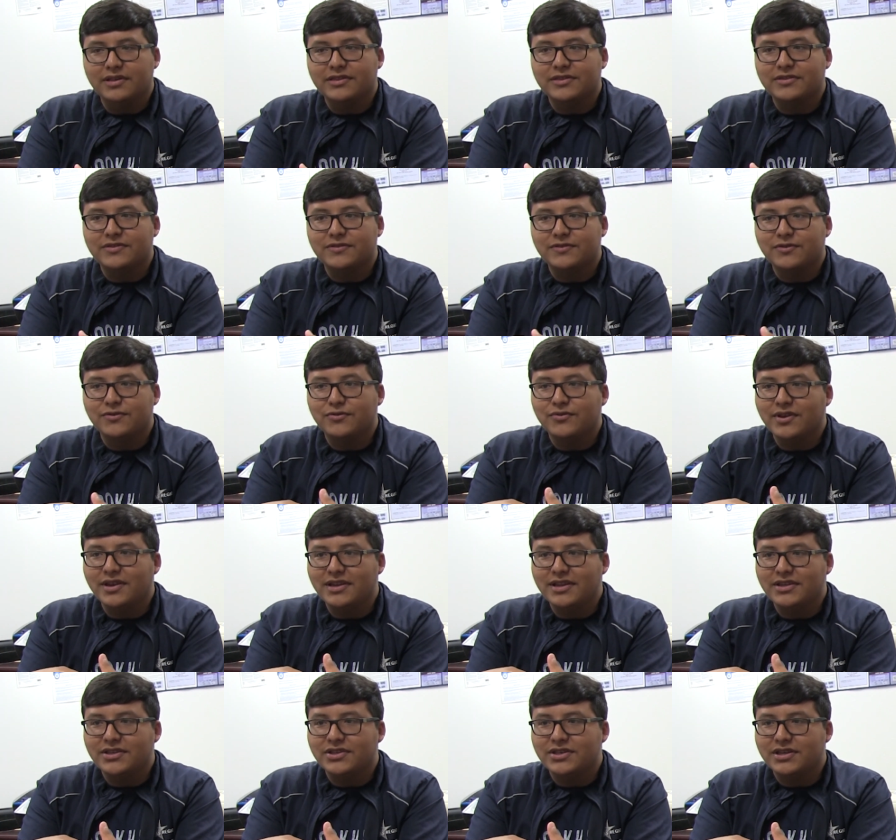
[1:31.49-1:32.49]
is
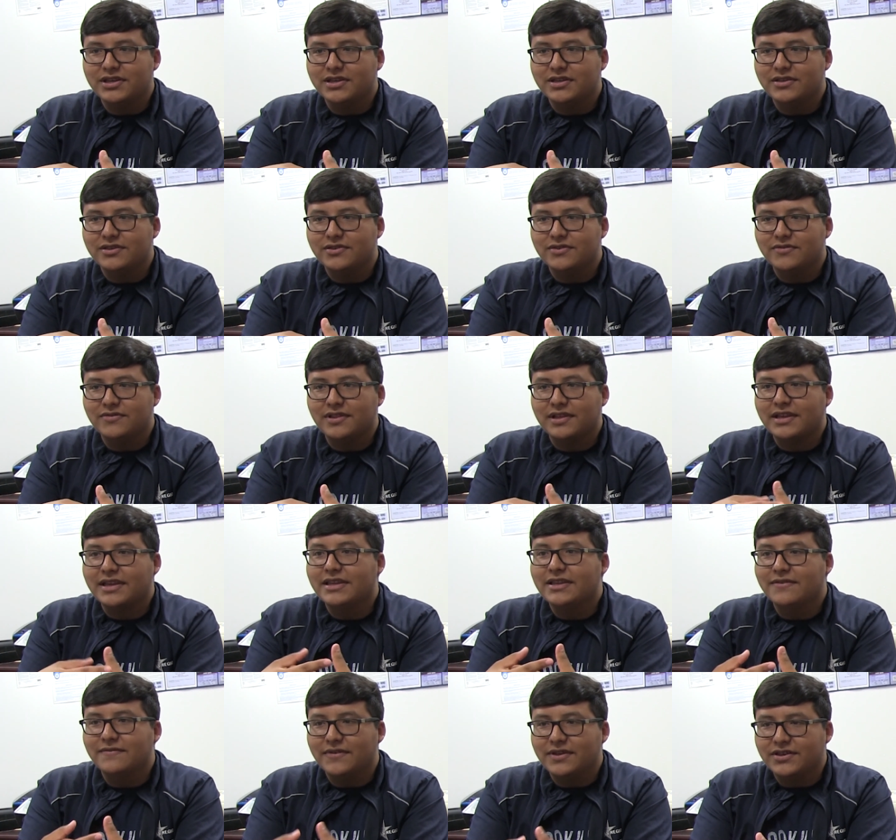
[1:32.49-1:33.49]
creating change through like
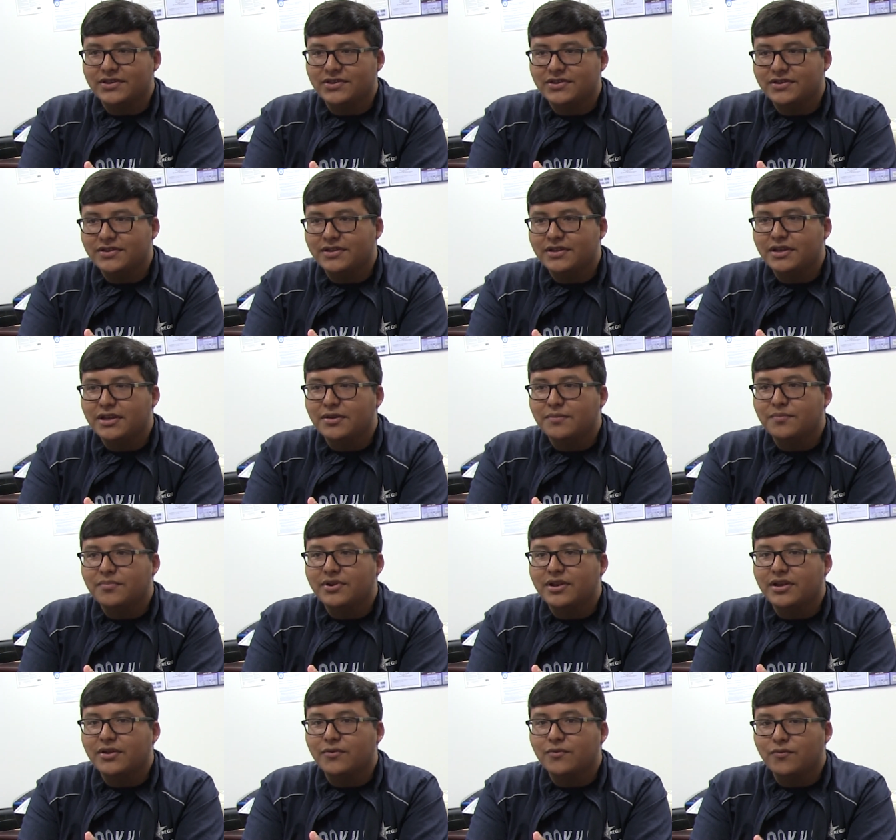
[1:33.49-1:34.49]
innovation,
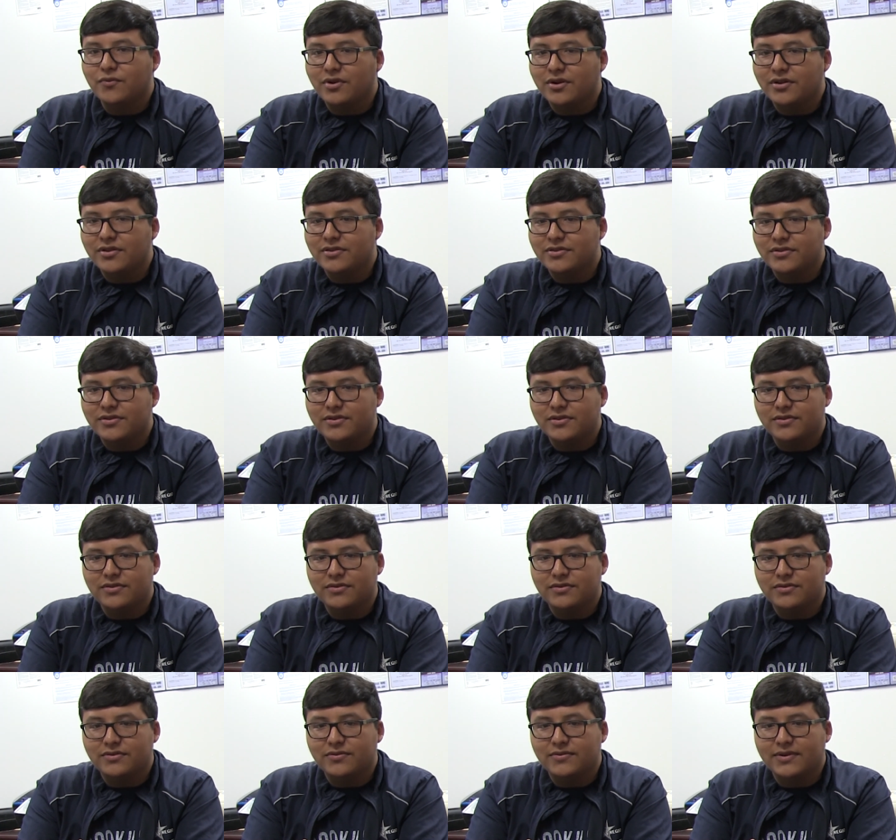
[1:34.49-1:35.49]
but I want
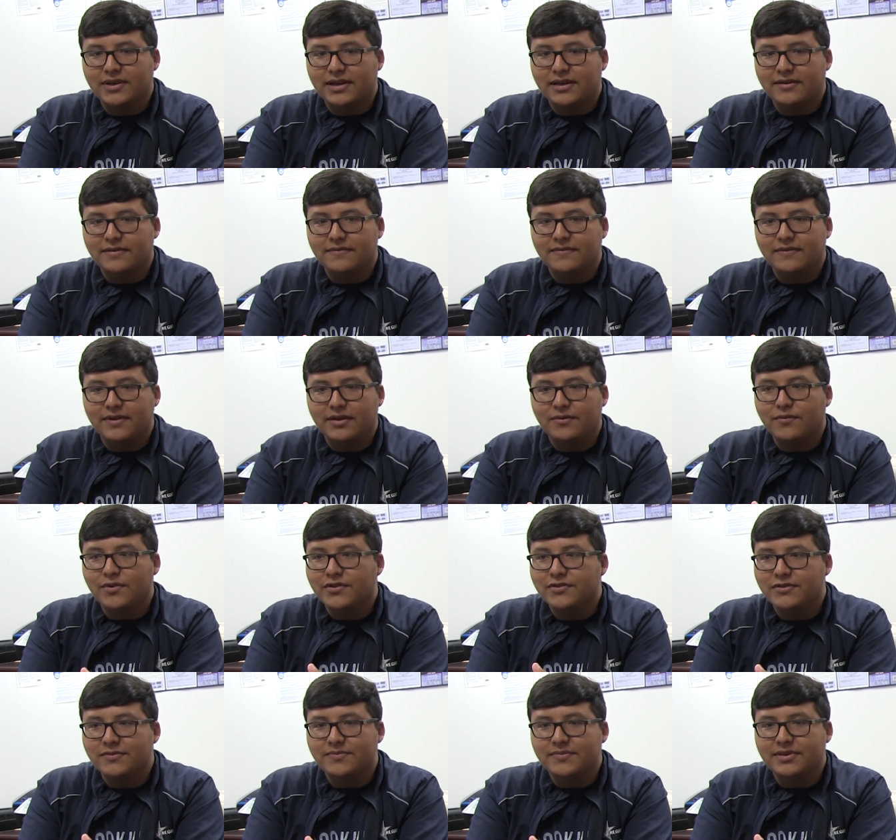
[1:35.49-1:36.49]
to have I
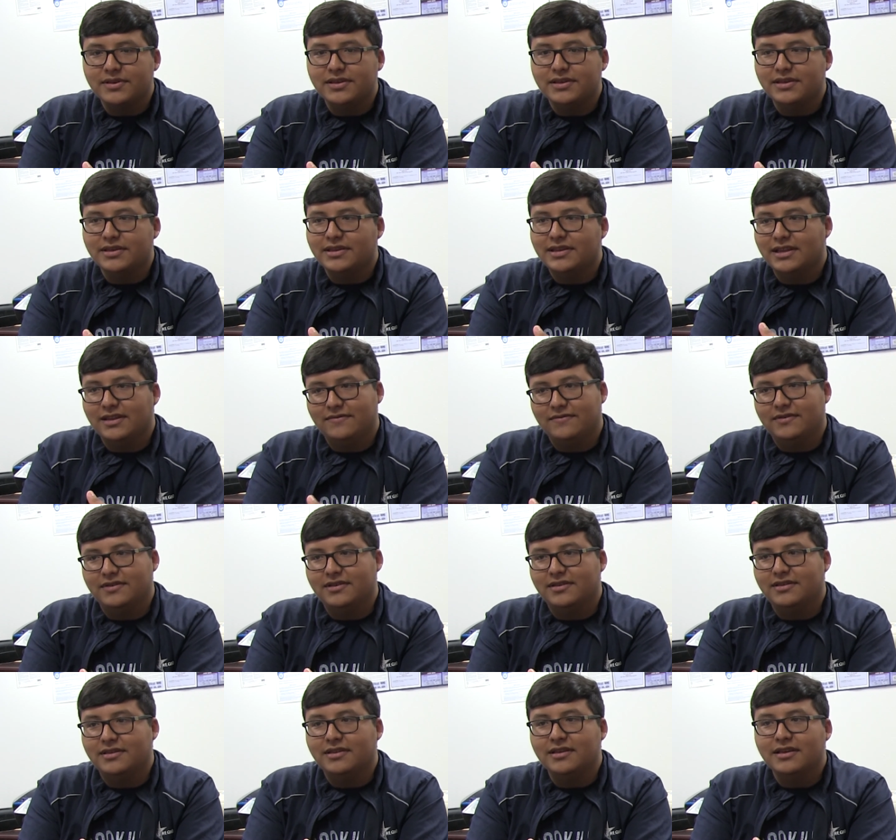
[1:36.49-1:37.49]
want to be an
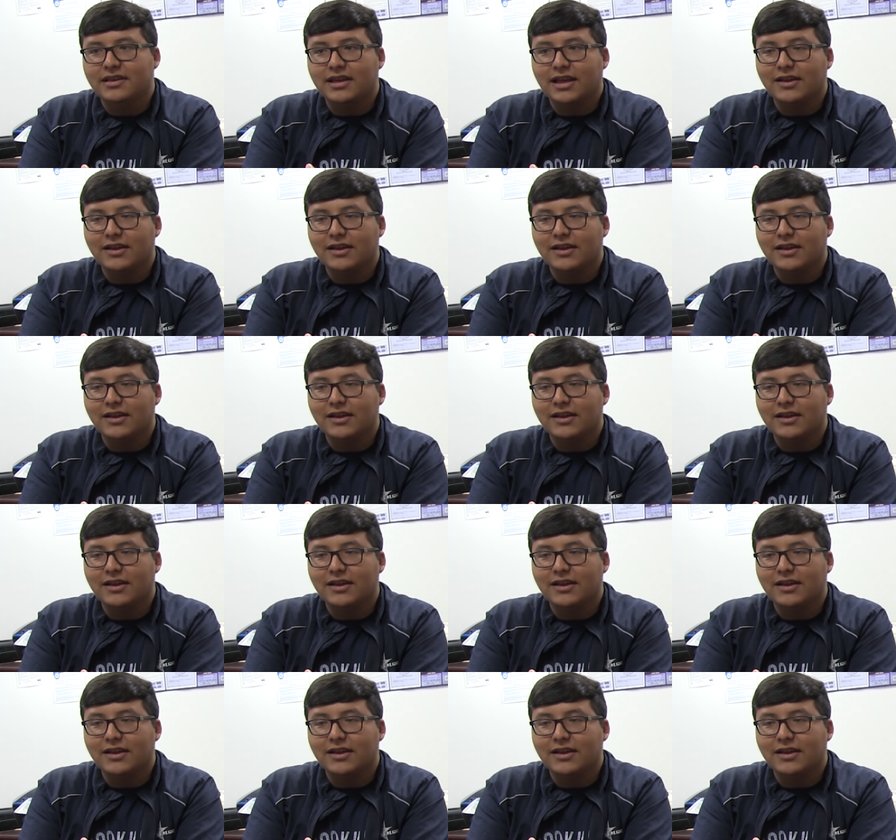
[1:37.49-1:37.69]
advocate.